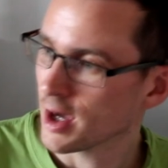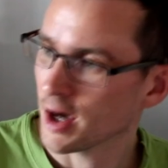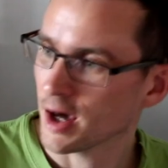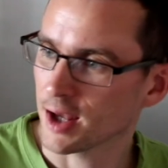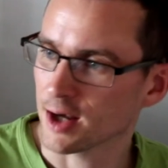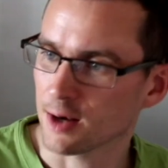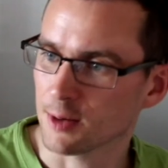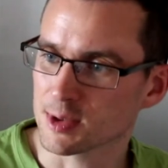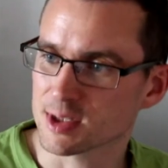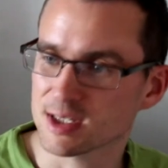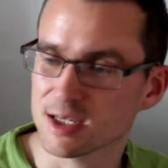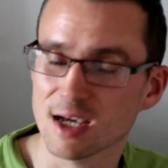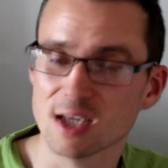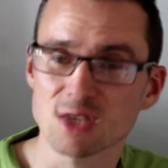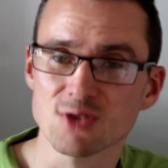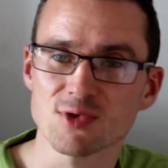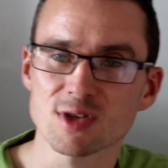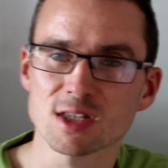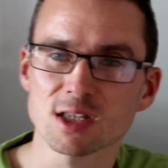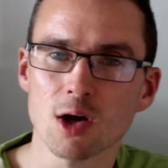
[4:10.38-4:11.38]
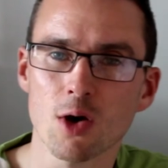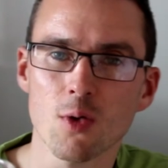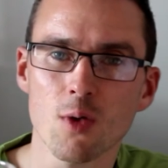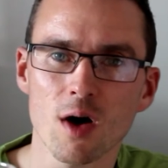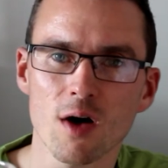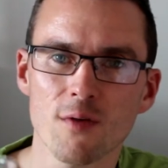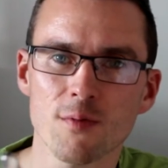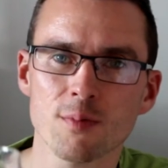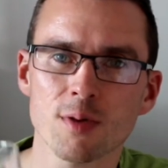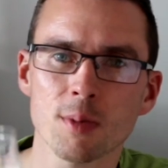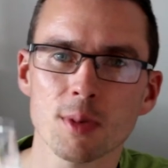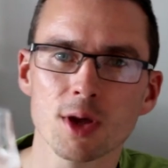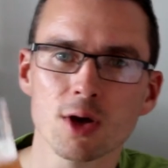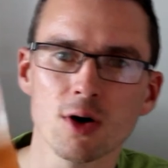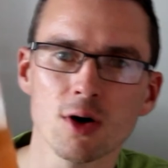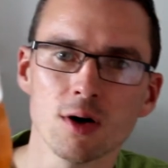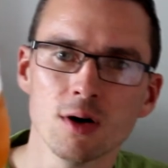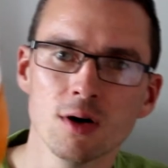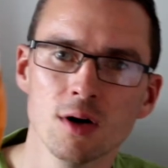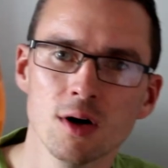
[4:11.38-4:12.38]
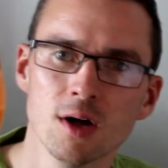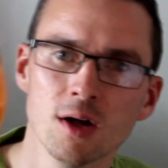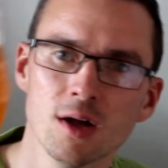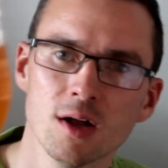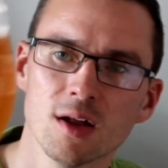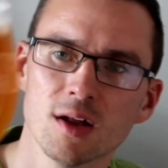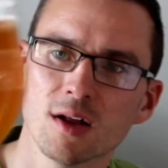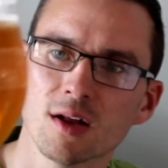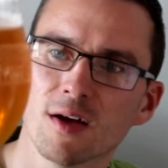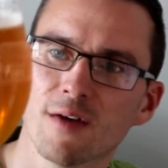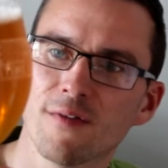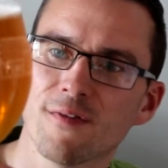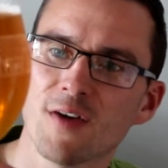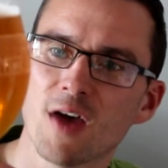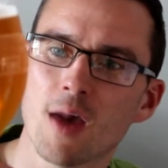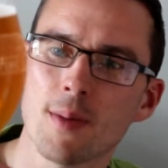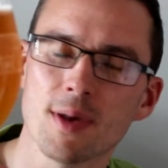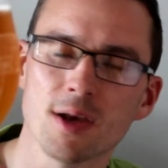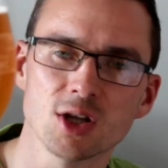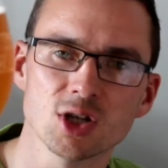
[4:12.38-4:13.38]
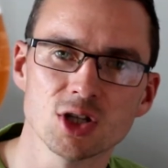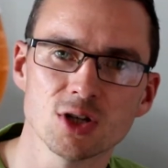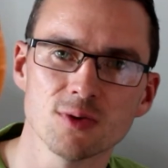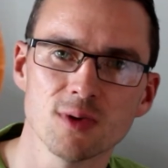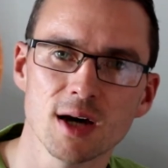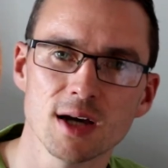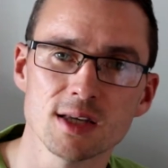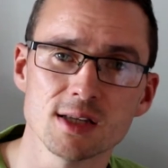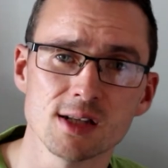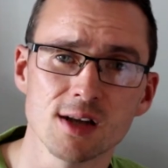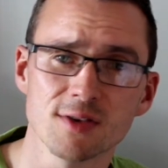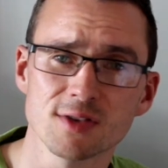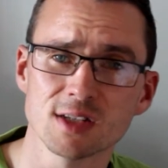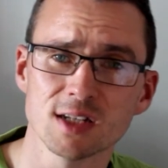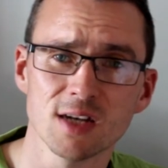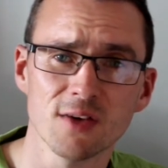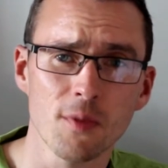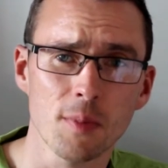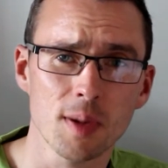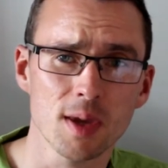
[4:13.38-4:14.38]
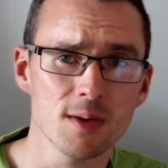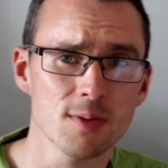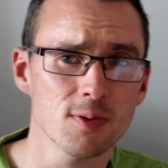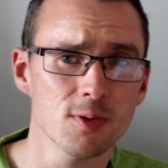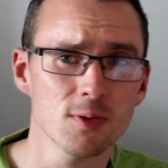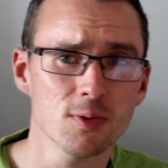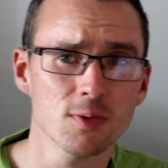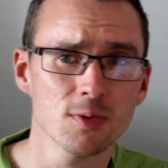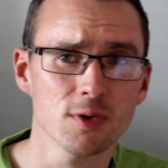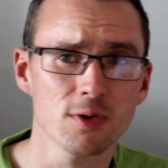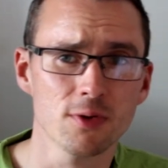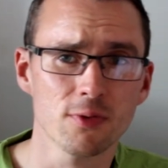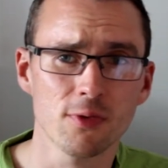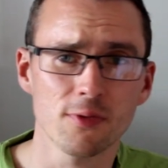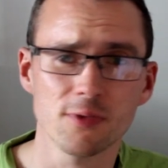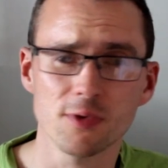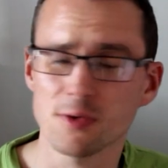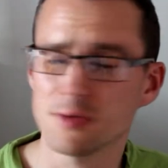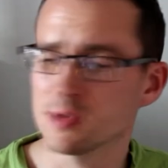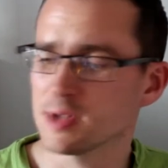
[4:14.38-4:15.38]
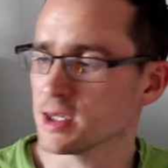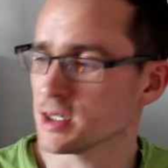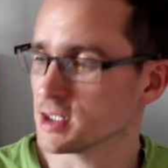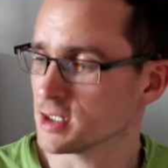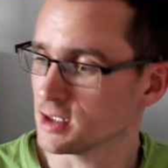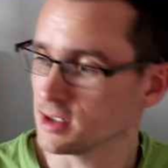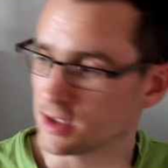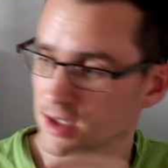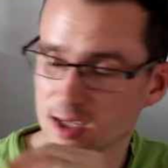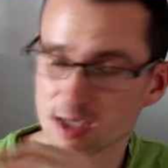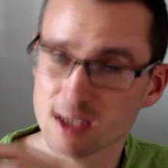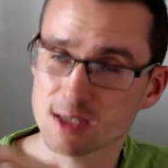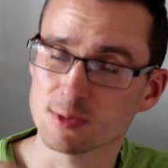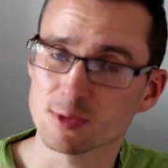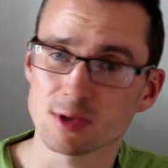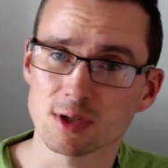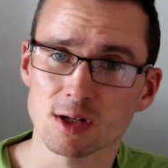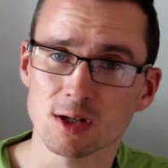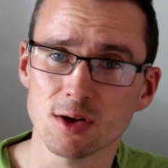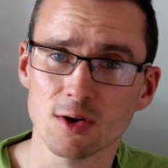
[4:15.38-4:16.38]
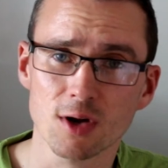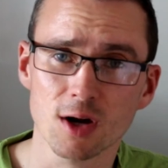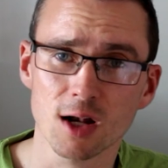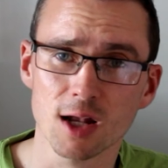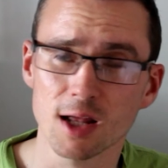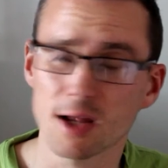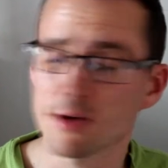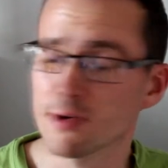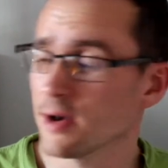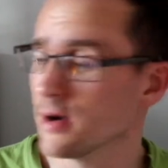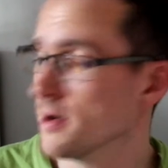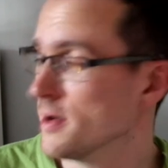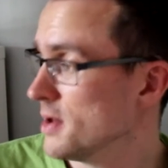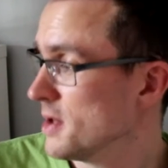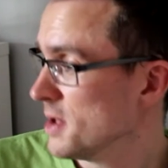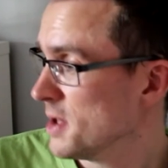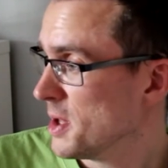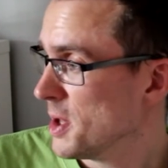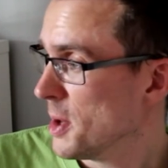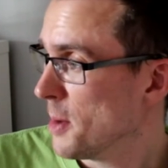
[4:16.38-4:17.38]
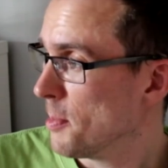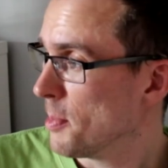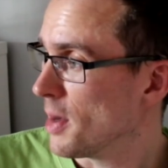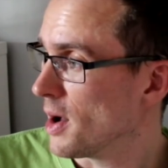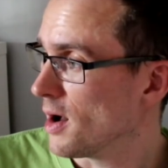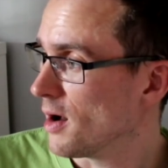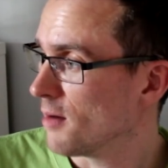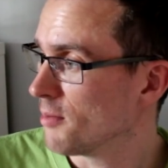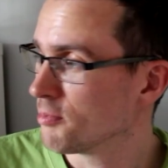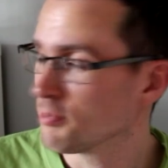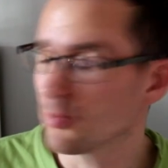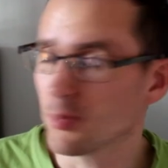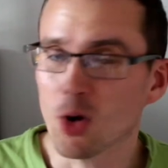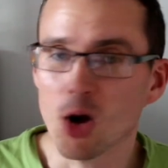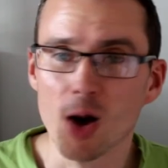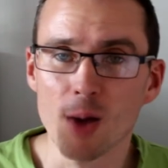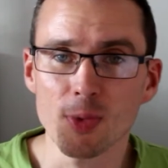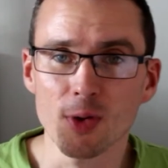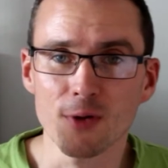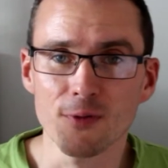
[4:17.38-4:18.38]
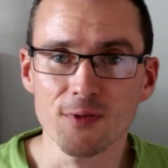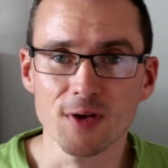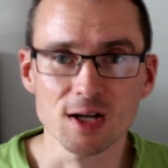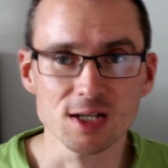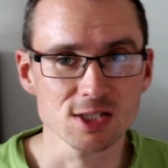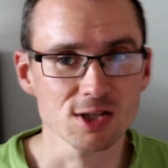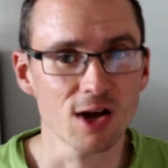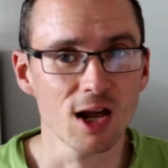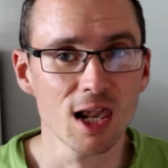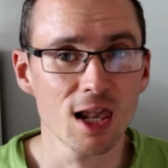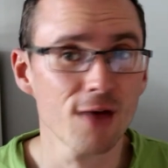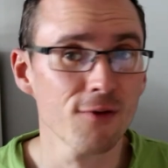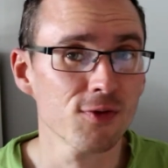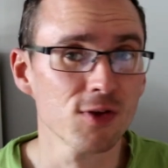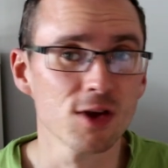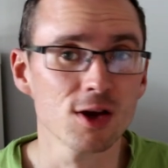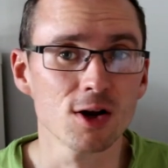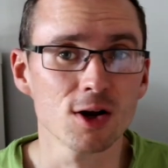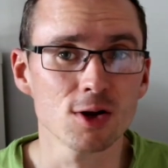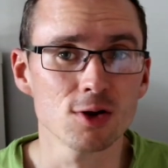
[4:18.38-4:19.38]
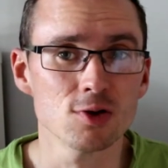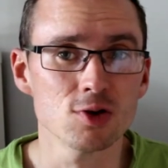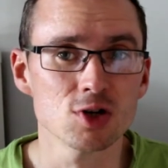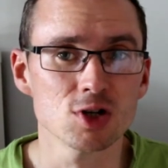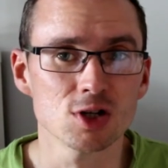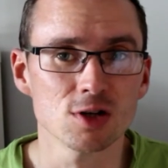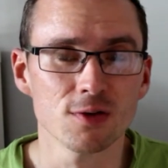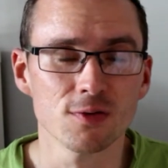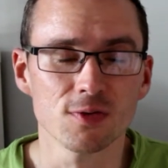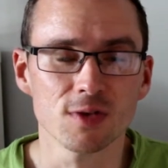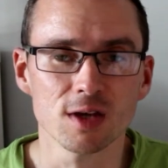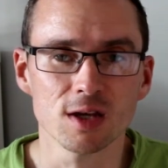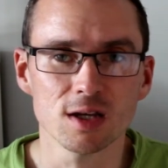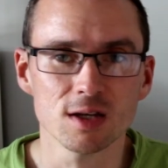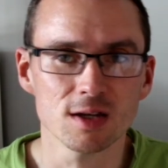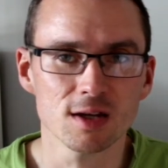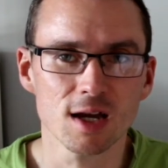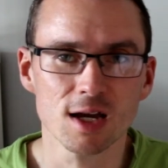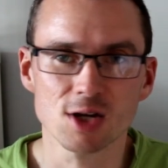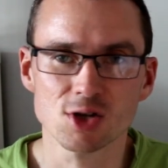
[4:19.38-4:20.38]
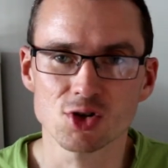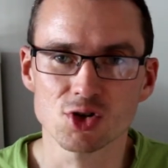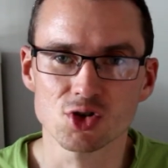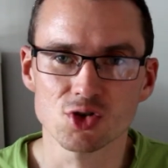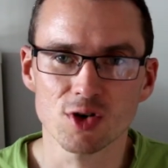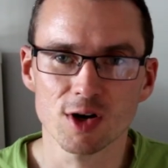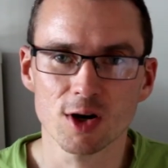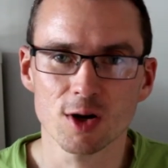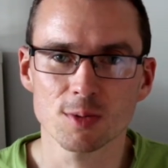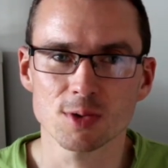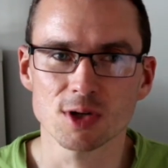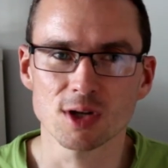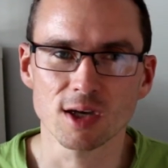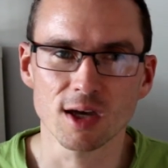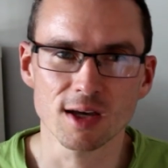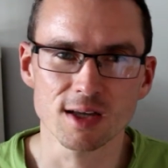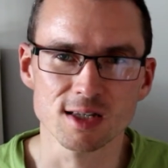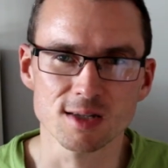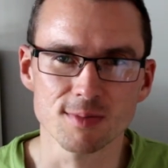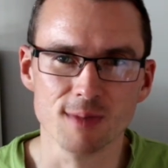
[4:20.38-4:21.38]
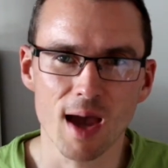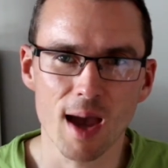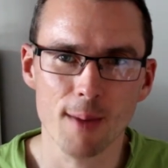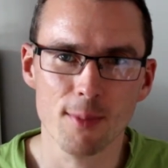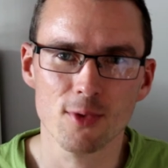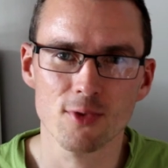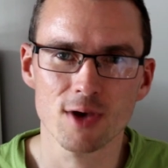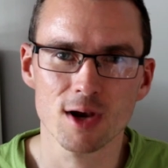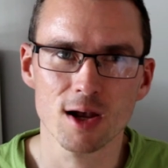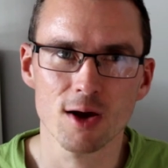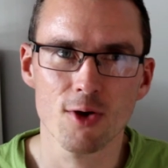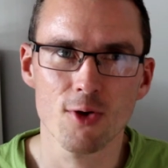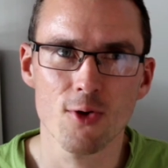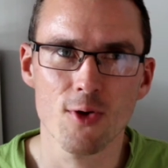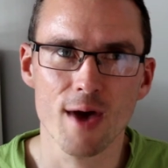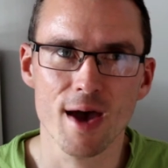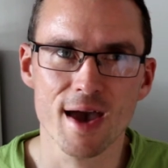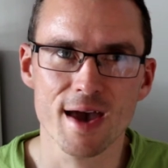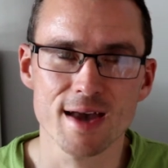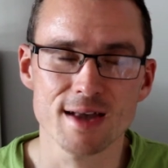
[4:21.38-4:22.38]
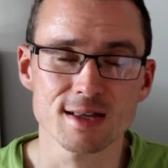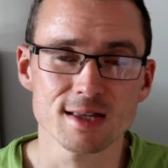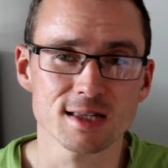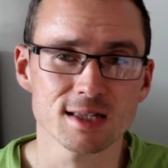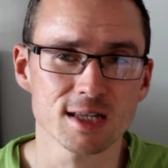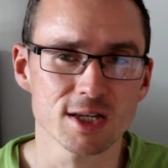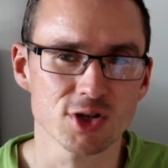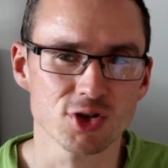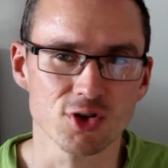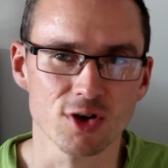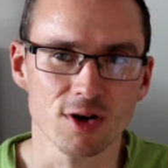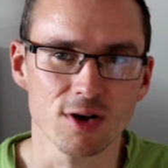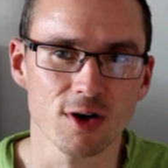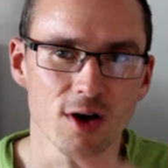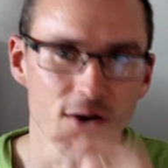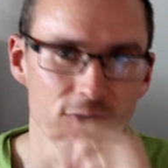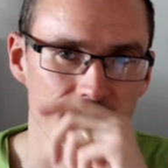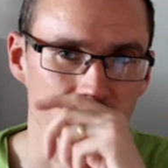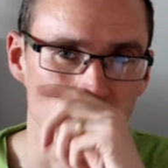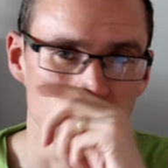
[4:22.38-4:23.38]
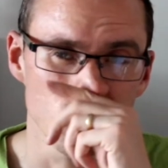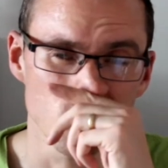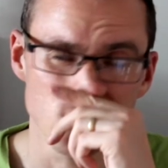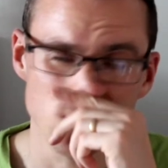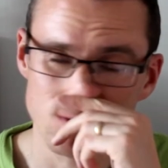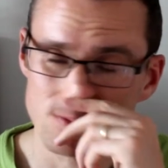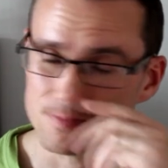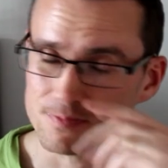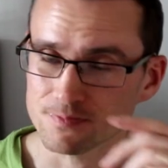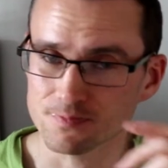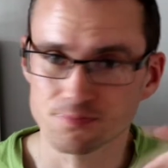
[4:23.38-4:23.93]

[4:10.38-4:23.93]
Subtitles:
and I would say as a result, I've probably got a fair bit of chill hazing. I've seen other people that have reviewed this, and theirs was a lot clearer, but I'm not fussed. I love the inclusion of the extra dry hops you get, some Amarillo and Citra, I think it was.